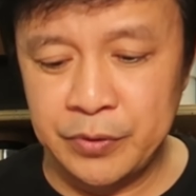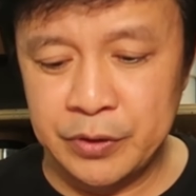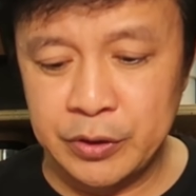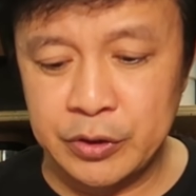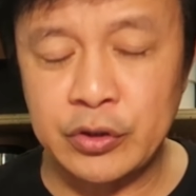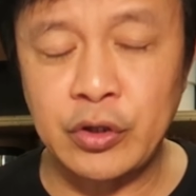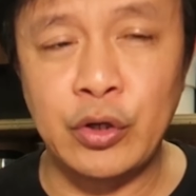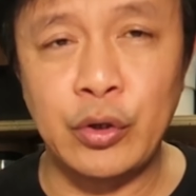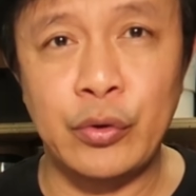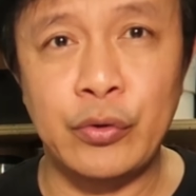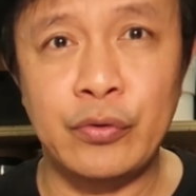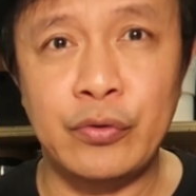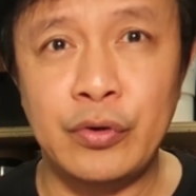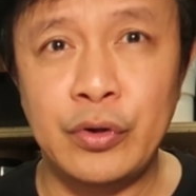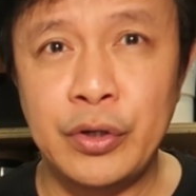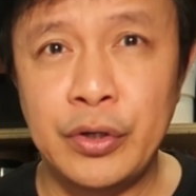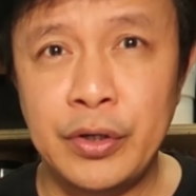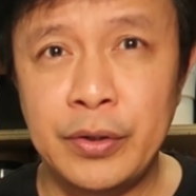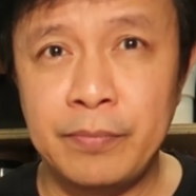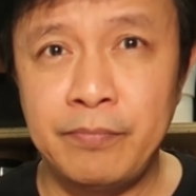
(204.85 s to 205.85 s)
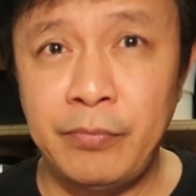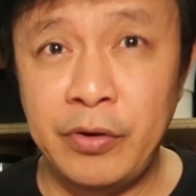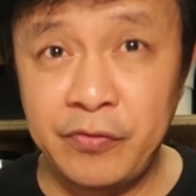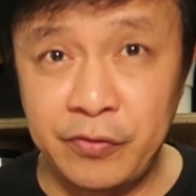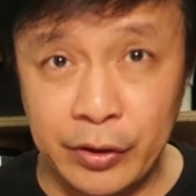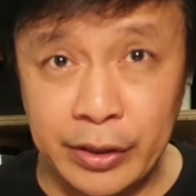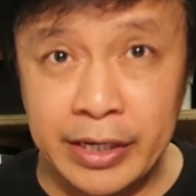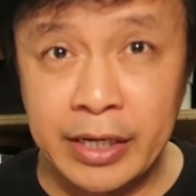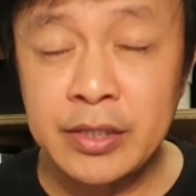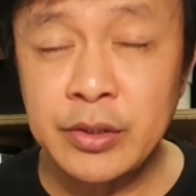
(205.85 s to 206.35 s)
So
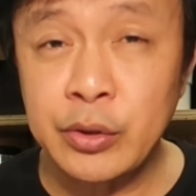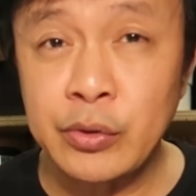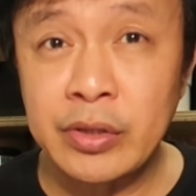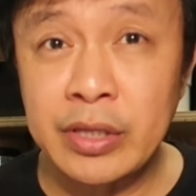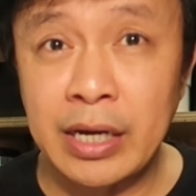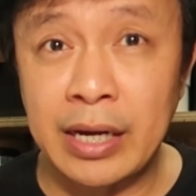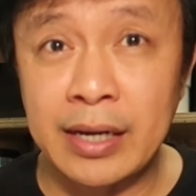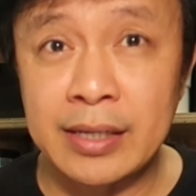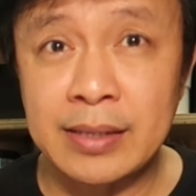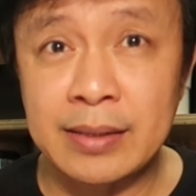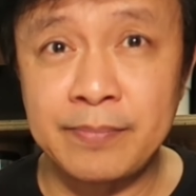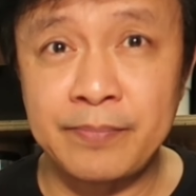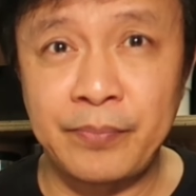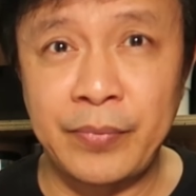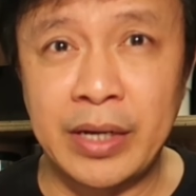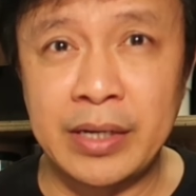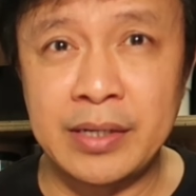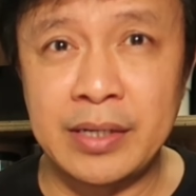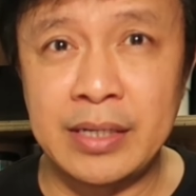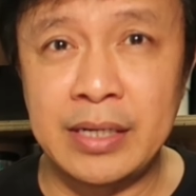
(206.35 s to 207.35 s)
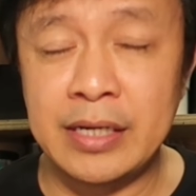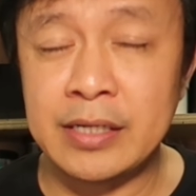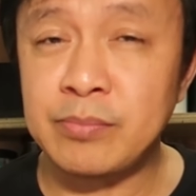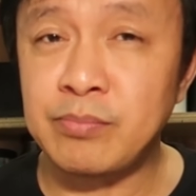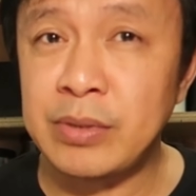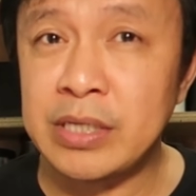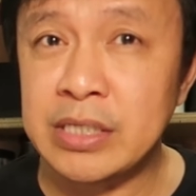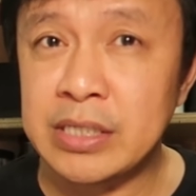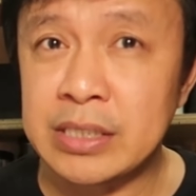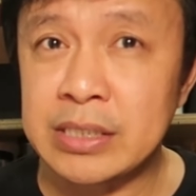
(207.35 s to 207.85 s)
before I do that, let
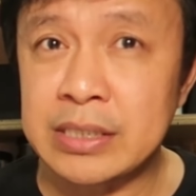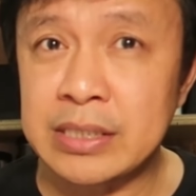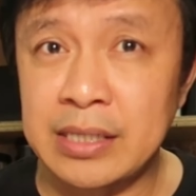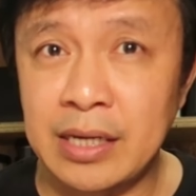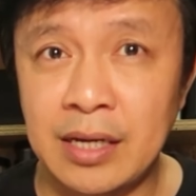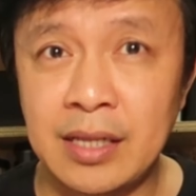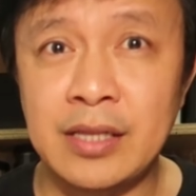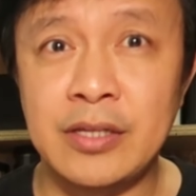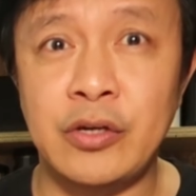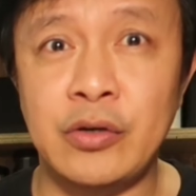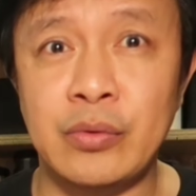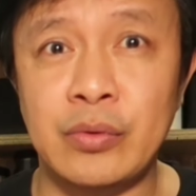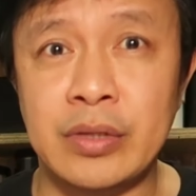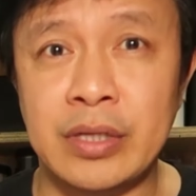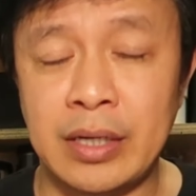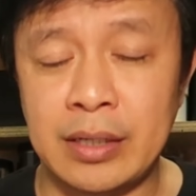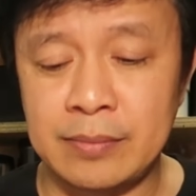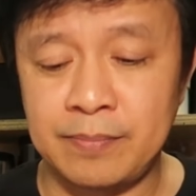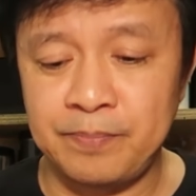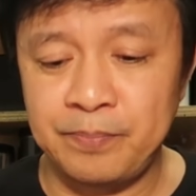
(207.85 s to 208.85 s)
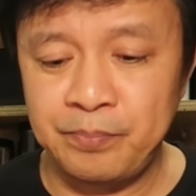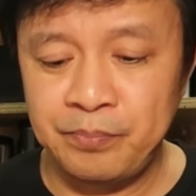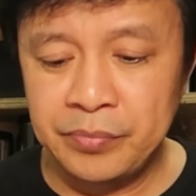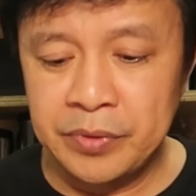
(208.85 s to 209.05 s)
me just tell you that